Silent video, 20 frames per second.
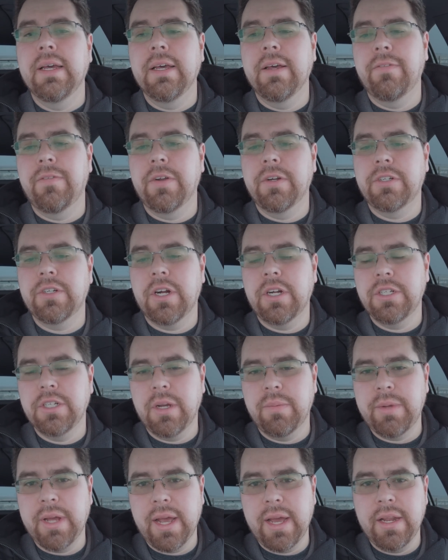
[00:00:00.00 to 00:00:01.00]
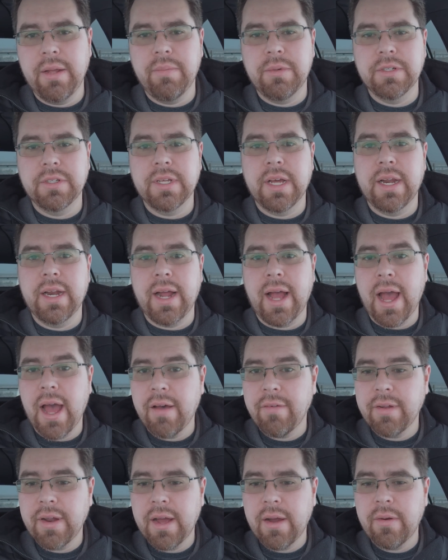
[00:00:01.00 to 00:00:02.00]
if you're charging up to 80% at a
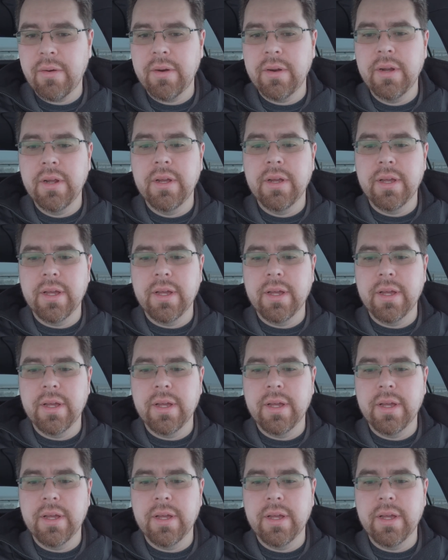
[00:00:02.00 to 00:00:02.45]
half an hour,